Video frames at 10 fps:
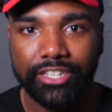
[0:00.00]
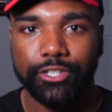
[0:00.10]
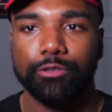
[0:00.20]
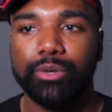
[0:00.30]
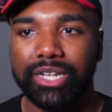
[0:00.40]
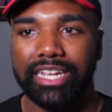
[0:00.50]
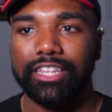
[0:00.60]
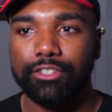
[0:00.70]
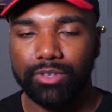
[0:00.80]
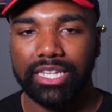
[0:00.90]
You're bringing
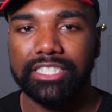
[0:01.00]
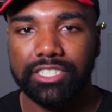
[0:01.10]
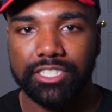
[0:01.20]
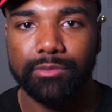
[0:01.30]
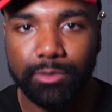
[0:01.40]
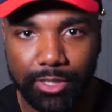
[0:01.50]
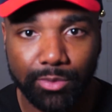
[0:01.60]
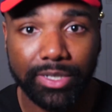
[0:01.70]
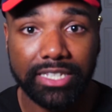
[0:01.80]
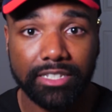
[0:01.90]
out the relationships
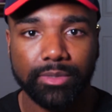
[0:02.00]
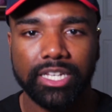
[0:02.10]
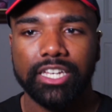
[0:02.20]
between them.